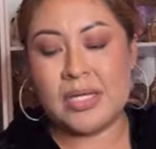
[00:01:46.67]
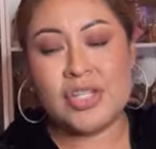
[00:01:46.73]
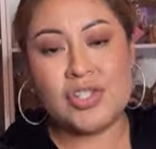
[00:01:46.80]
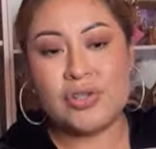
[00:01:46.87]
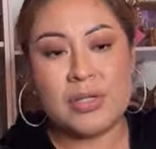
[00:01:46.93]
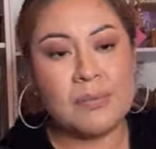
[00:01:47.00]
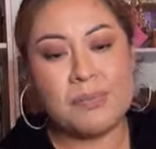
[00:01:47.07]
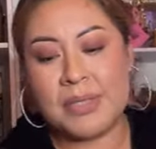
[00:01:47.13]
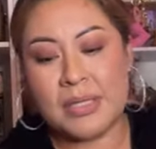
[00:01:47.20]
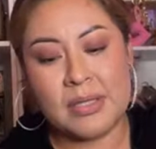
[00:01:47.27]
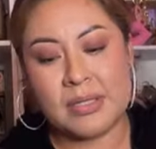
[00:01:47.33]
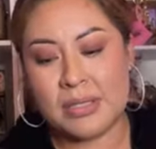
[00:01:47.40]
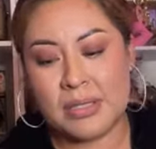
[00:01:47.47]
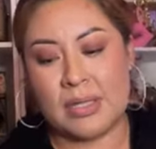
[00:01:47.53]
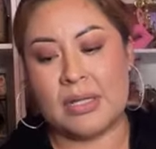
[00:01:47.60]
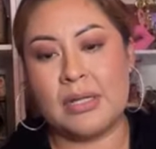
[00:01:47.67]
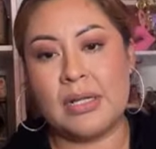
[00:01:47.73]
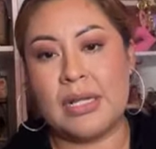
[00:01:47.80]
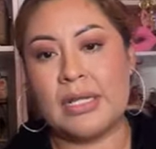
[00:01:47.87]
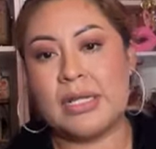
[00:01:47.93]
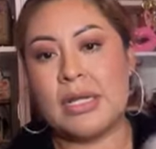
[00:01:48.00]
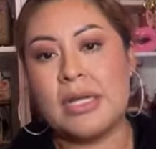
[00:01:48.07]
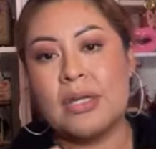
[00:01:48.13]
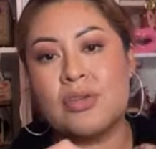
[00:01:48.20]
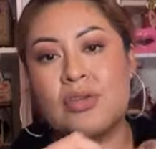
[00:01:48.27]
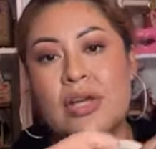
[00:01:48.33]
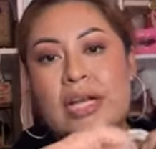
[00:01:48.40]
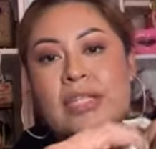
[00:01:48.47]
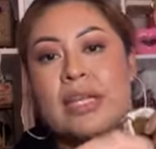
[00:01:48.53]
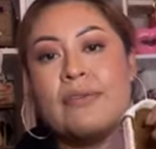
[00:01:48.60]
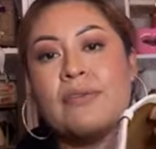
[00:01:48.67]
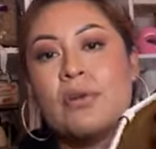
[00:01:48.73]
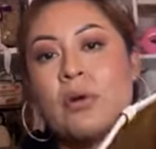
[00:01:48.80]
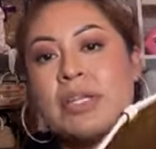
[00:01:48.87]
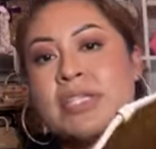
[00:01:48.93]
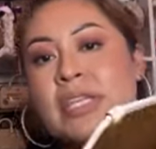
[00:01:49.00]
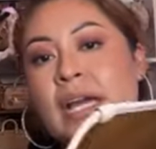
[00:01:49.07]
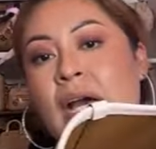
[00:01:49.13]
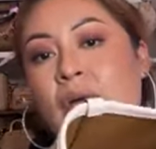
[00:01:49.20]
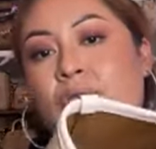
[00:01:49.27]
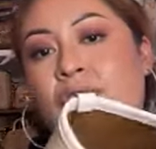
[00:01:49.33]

it shouldn't be this thin like you guys have no idea how